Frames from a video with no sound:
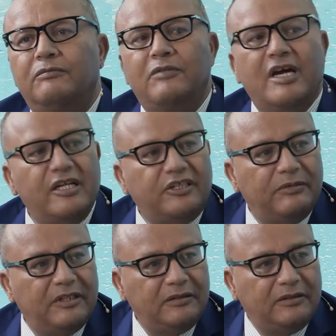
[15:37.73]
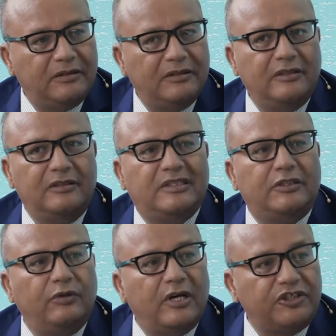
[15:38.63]
management and
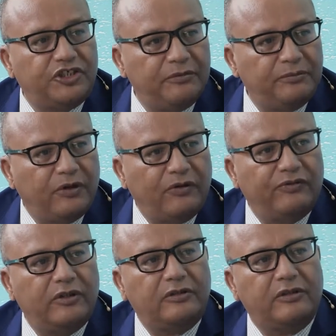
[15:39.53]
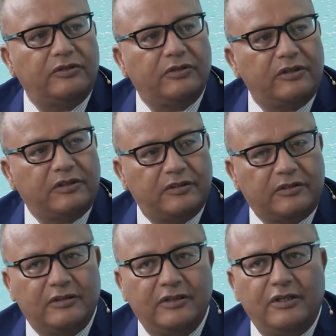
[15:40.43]
stewardship of water resources